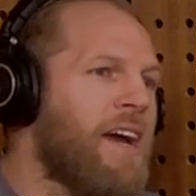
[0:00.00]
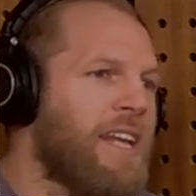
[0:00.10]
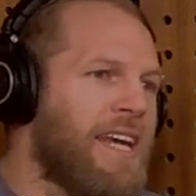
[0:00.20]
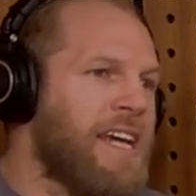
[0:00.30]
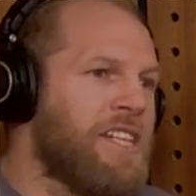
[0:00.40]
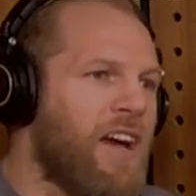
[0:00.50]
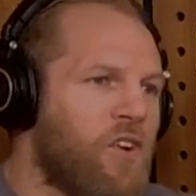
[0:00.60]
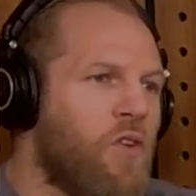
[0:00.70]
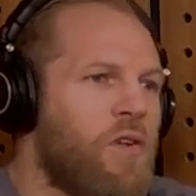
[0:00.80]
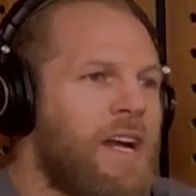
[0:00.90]
go in the
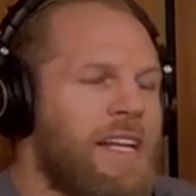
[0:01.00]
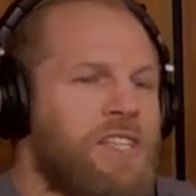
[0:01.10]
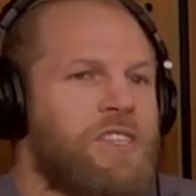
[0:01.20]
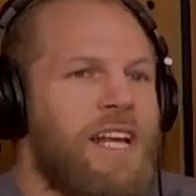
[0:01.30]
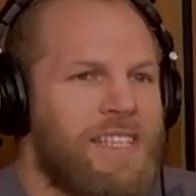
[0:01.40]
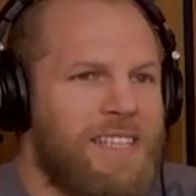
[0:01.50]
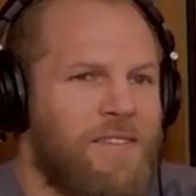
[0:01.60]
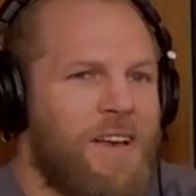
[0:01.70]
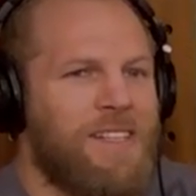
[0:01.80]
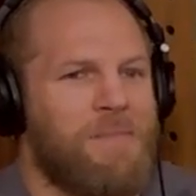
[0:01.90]
kitchen, I've got a really
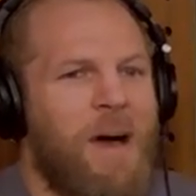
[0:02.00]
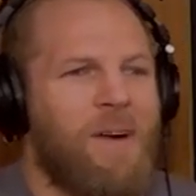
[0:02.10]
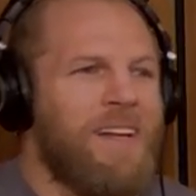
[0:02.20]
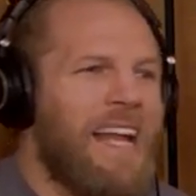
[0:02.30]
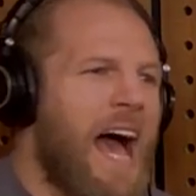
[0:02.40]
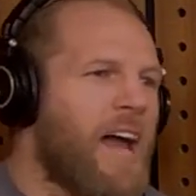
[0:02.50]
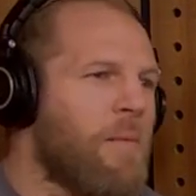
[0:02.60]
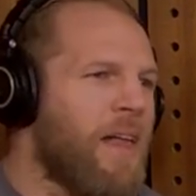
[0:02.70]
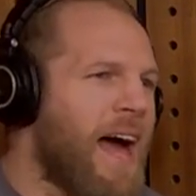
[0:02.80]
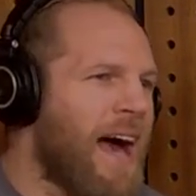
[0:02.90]
sensitive smell,
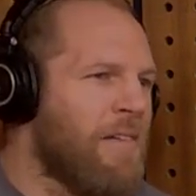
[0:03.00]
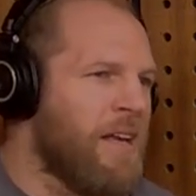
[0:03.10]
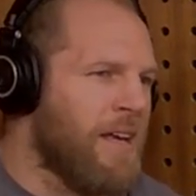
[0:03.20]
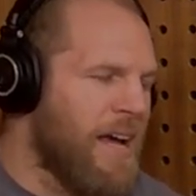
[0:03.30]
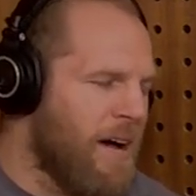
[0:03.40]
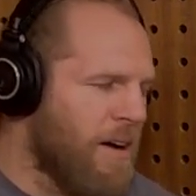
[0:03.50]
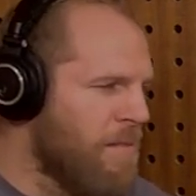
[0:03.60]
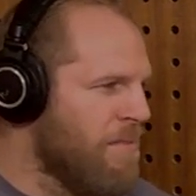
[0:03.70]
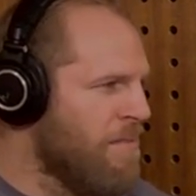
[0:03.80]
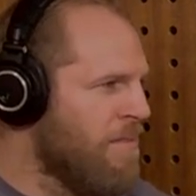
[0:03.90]
and I'm like that.
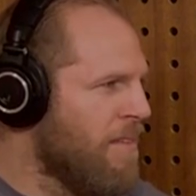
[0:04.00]
I'm like,